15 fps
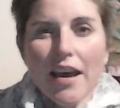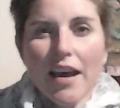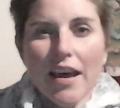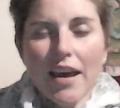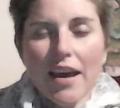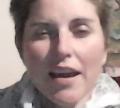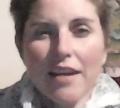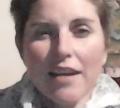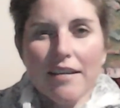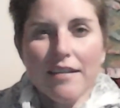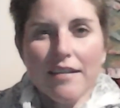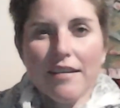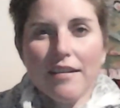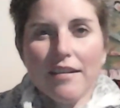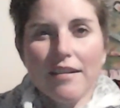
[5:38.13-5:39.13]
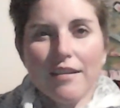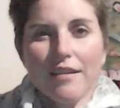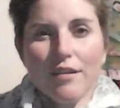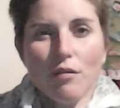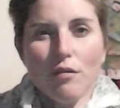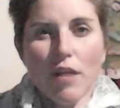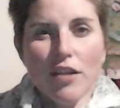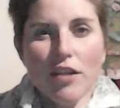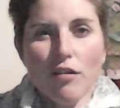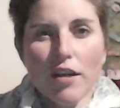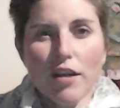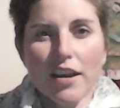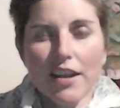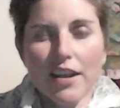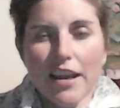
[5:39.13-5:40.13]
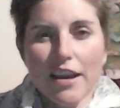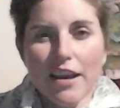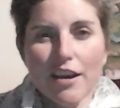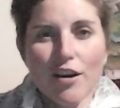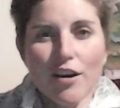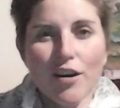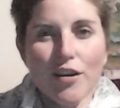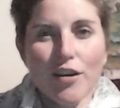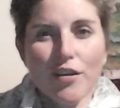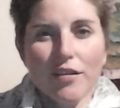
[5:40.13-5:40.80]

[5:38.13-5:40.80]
and surrendering and letting go